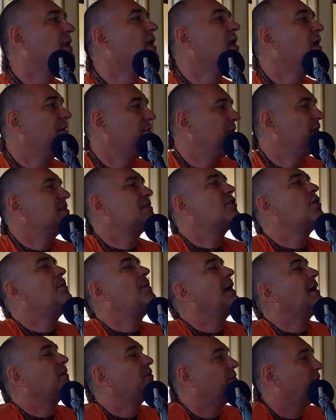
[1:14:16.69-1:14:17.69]
It means go
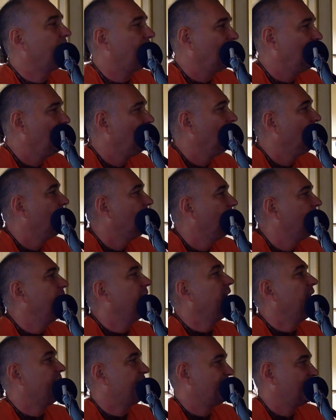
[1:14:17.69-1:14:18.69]
back to the
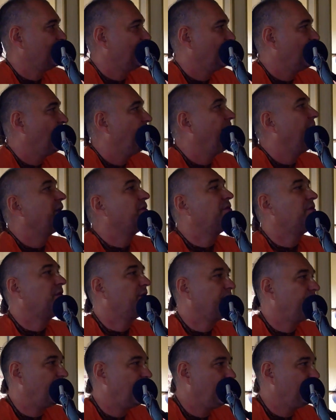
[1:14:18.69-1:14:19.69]
village, go back to
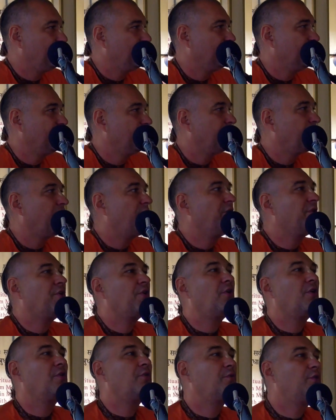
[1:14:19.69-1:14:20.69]
the farm, grow
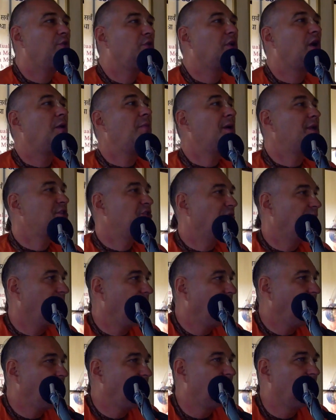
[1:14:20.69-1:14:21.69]
your own food, how much you
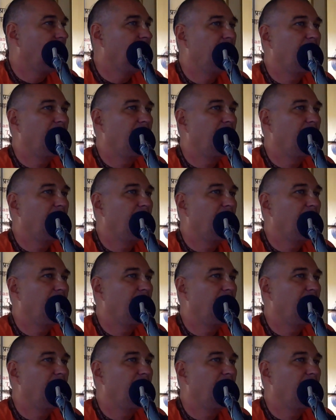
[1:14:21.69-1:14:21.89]
need.